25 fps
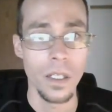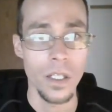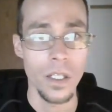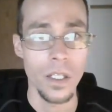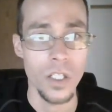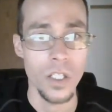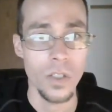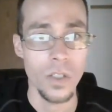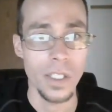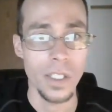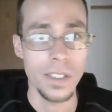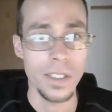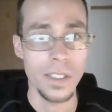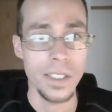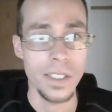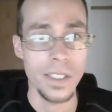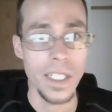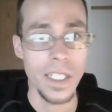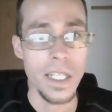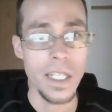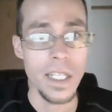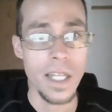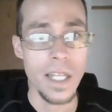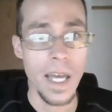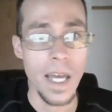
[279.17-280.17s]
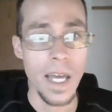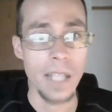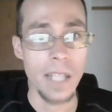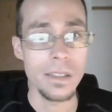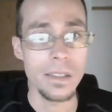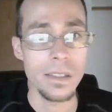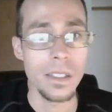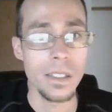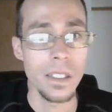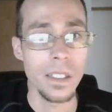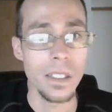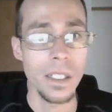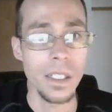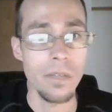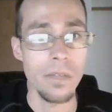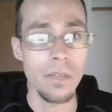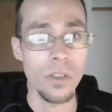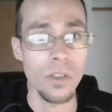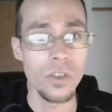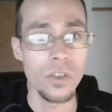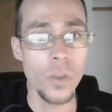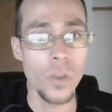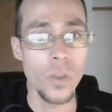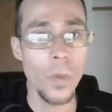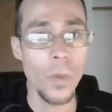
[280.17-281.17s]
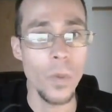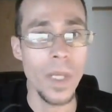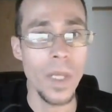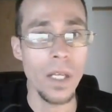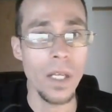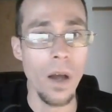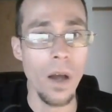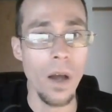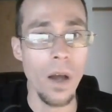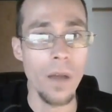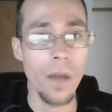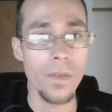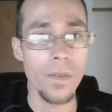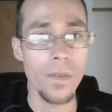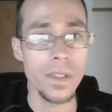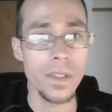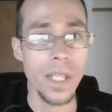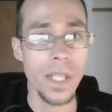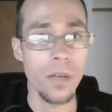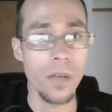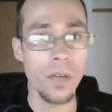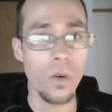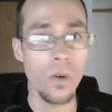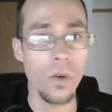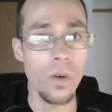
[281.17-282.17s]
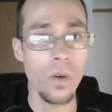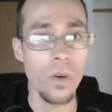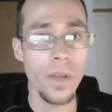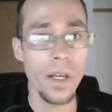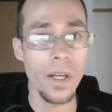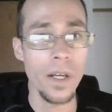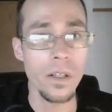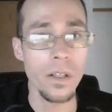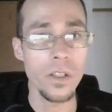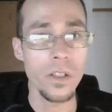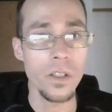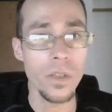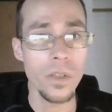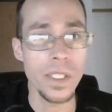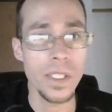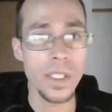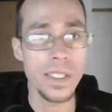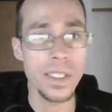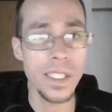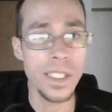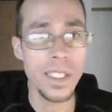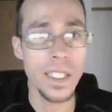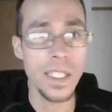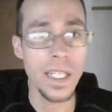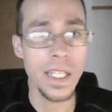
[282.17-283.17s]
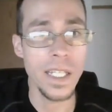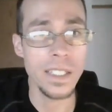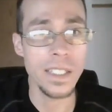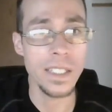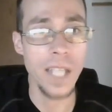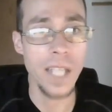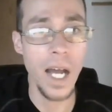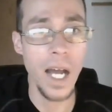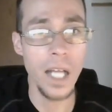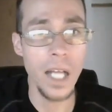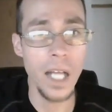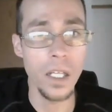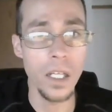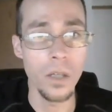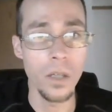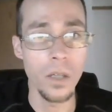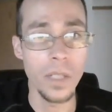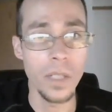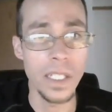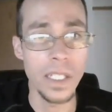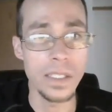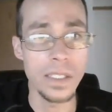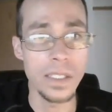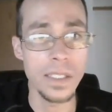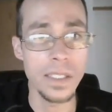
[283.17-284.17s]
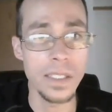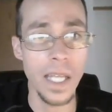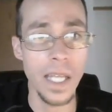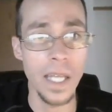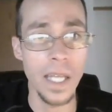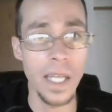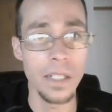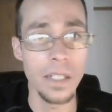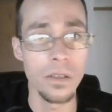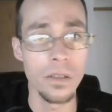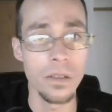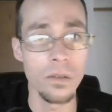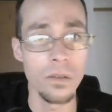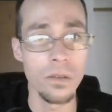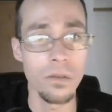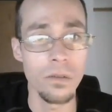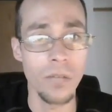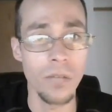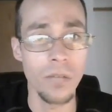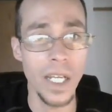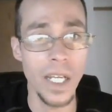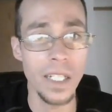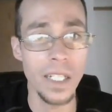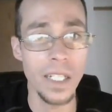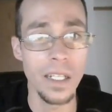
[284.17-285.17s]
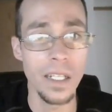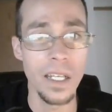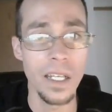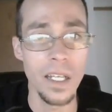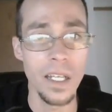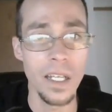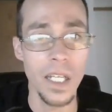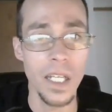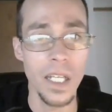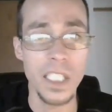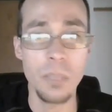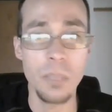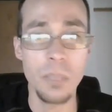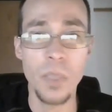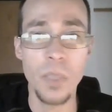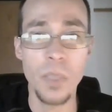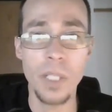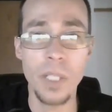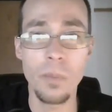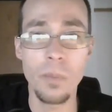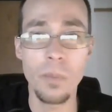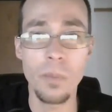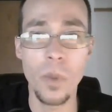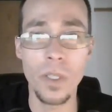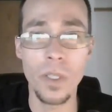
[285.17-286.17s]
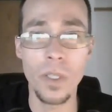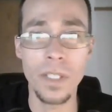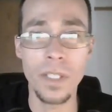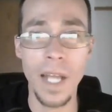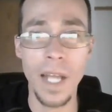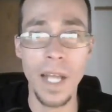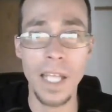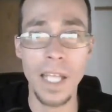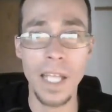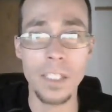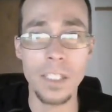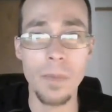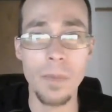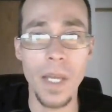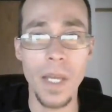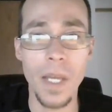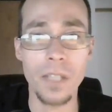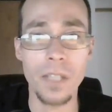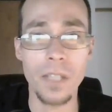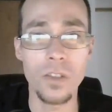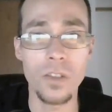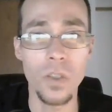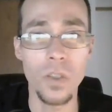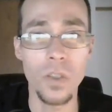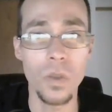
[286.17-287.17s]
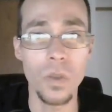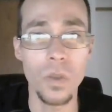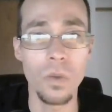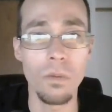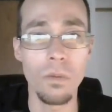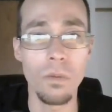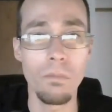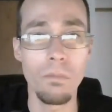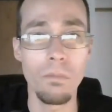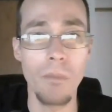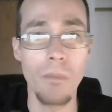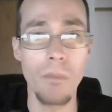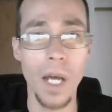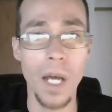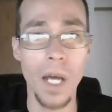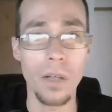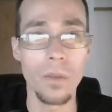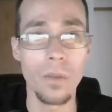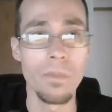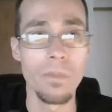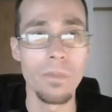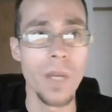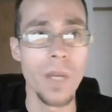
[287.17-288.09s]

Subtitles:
You can see that if you zoom in on the sound hole there, you can see that it's hollow inside, right? That's a pretty important aspect to model.